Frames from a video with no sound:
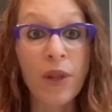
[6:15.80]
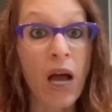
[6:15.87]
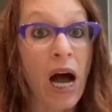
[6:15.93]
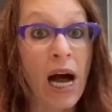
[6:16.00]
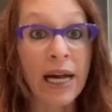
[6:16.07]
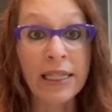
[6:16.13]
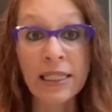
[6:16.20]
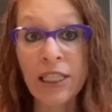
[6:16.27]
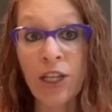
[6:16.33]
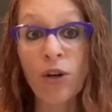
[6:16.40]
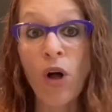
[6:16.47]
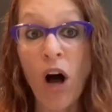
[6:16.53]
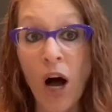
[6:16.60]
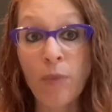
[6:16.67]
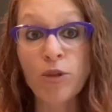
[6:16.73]
ideal
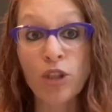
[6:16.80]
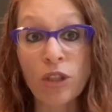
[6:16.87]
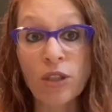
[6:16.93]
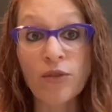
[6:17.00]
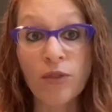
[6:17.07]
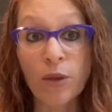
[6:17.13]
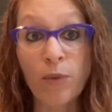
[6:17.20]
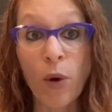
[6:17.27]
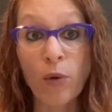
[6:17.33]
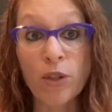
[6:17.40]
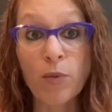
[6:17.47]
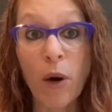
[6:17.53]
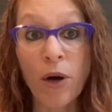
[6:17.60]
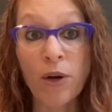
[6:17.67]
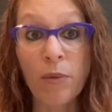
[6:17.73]
options for
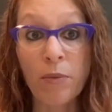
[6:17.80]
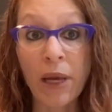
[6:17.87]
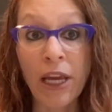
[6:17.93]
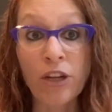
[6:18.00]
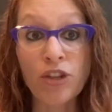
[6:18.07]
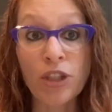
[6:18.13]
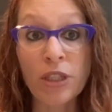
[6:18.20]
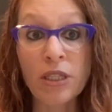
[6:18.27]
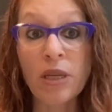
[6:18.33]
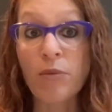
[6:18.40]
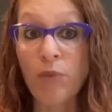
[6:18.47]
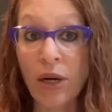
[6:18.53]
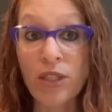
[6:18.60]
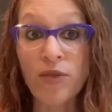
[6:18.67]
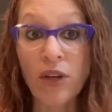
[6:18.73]
postpartum patients and
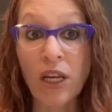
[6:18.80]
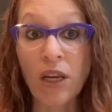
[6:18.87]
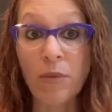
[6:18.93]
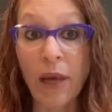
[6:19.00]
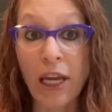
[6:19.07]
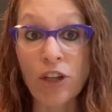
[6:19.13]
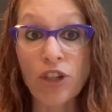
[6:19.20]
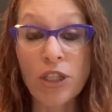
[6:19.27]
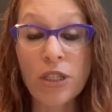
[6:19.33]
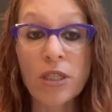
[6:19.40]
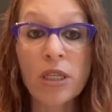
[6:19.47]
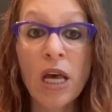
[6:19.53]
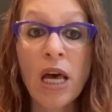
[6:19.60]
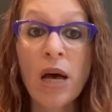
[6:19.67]
breastfeeding patients,